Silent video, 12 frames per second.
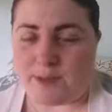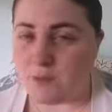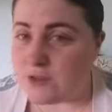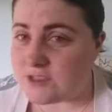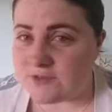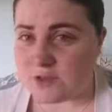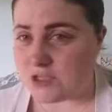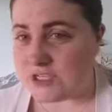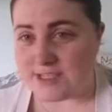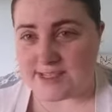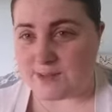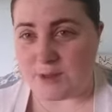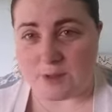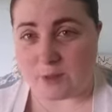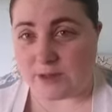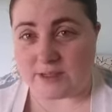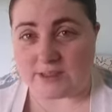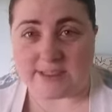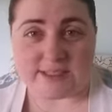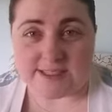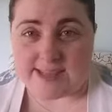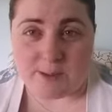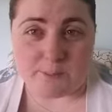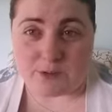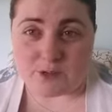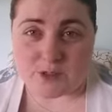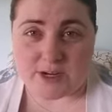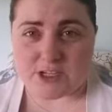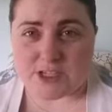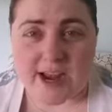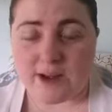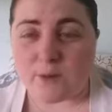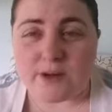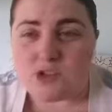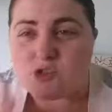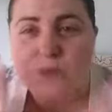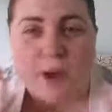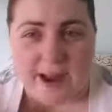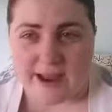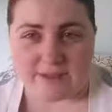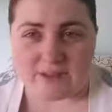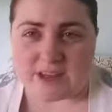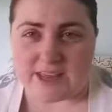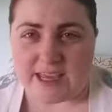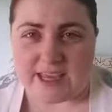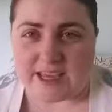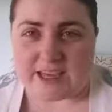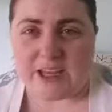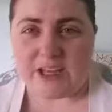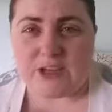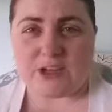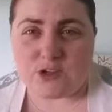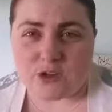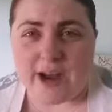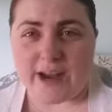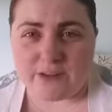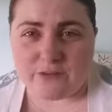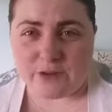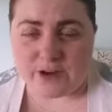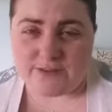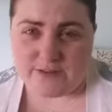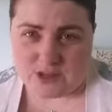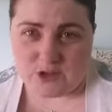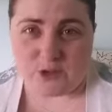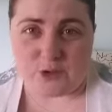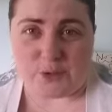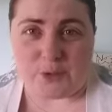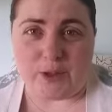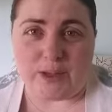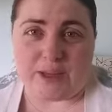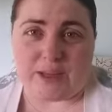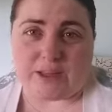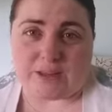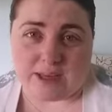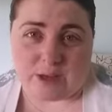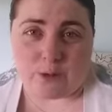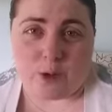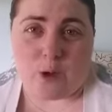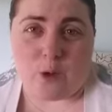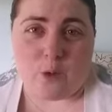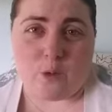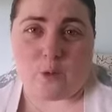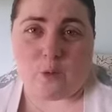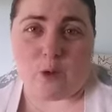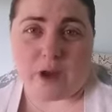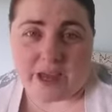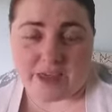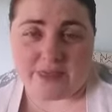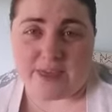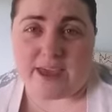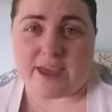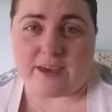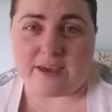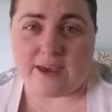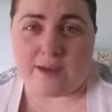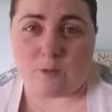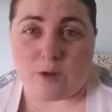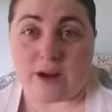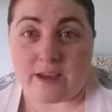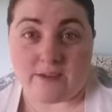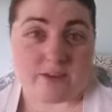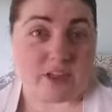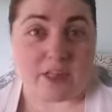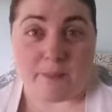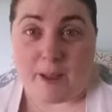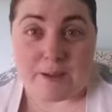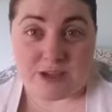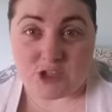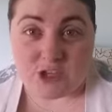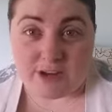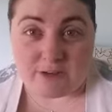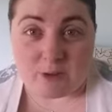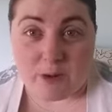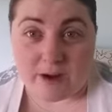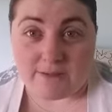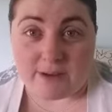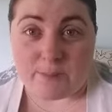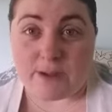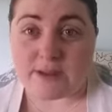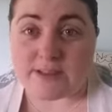Most of what she sent me were little samples, so I just kind of want to try everything, try it in front of you, let you know what I think and what I feel about each and every one of them.